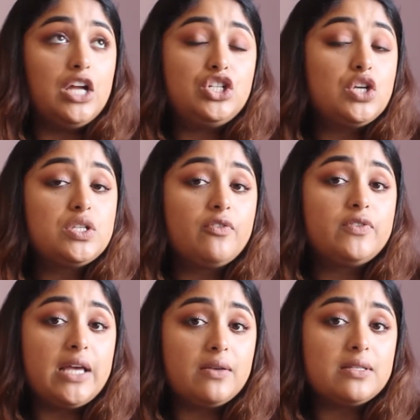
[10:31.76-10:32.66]

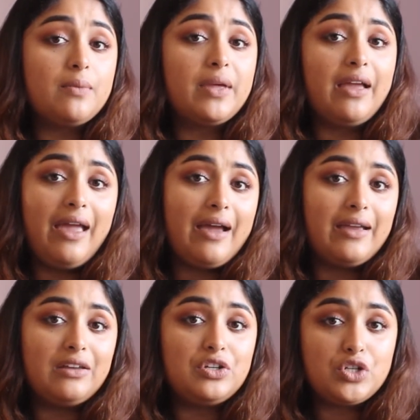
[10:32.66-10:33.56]
Joseph tells them like, hey,
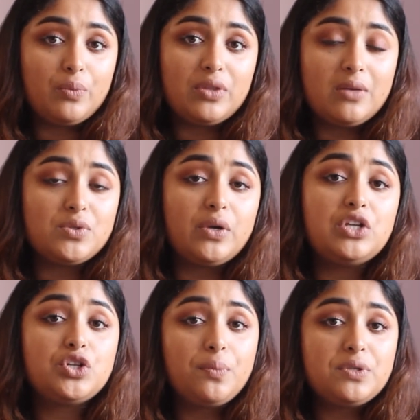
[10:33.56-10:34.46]
I can interpret them. So he
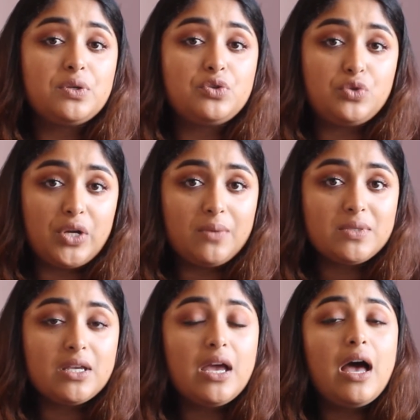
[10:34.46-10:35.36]
interprets those
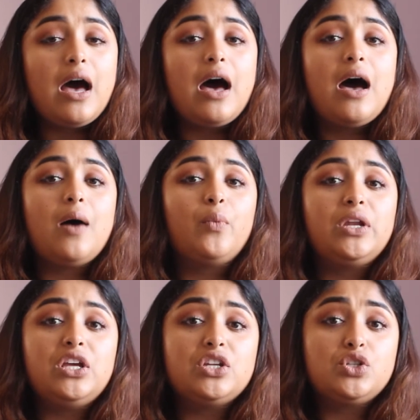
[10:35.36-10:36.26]
dreams.
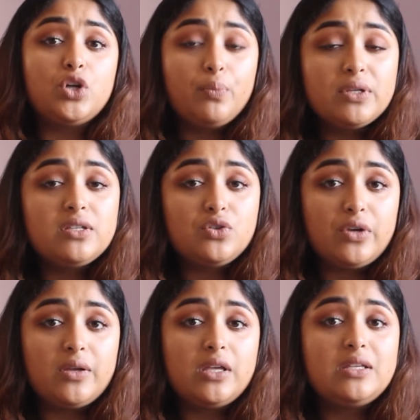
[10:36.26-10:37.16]
When he interprets the
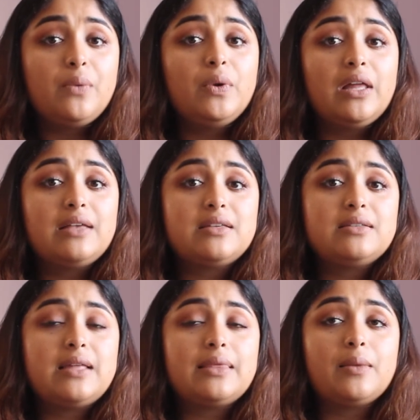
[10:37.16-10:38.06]
dreams, he
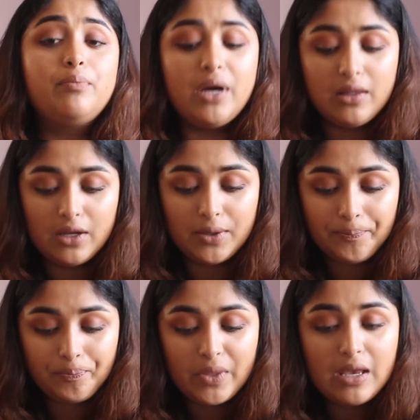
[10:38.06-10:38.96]
realizes that the
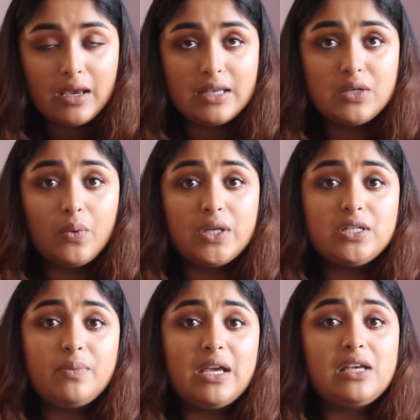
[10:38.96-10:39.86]
butler is going
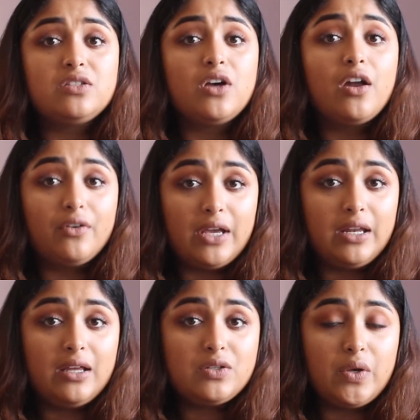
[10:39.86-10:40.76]
to be
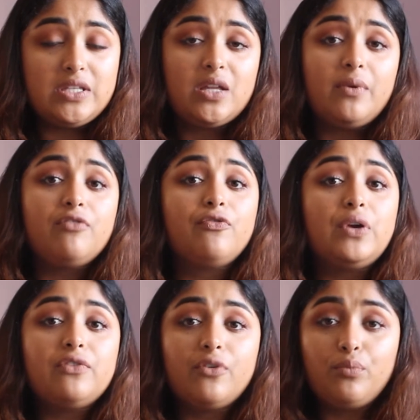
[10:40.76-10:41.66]
exonerated, so he's going to be
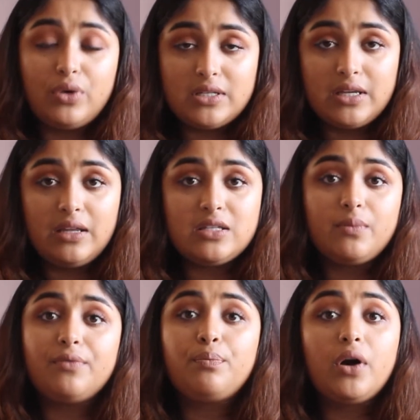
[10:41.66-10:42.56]
freed from prison, he's
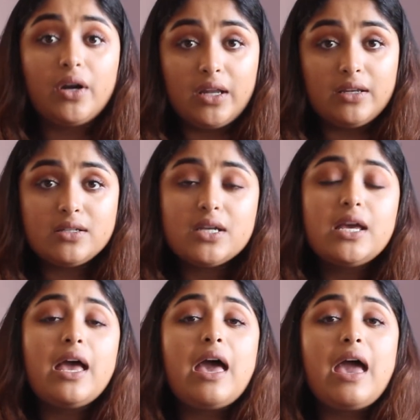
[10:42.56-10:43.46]
going to be pardoned,
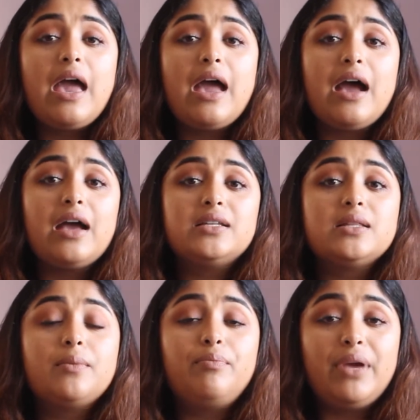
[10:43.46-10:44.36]
and
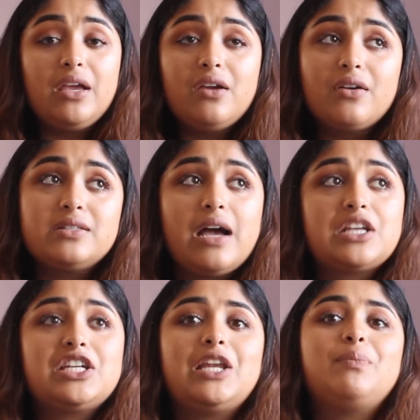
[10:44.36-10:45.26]
the baker is
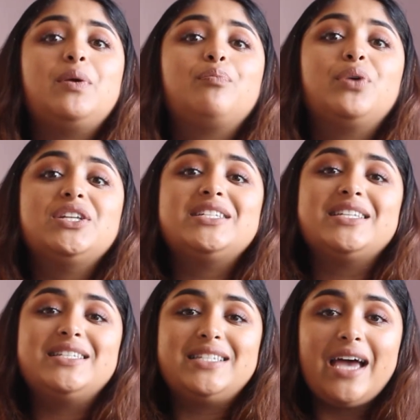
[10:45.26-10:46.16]
actually going to be put to
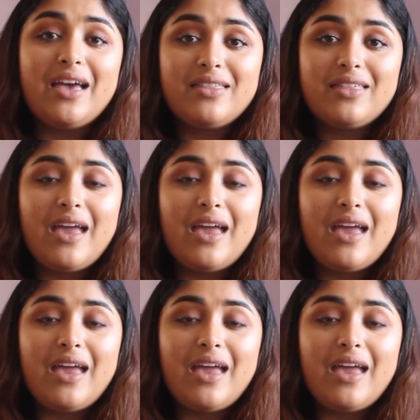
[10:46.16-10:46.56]
death.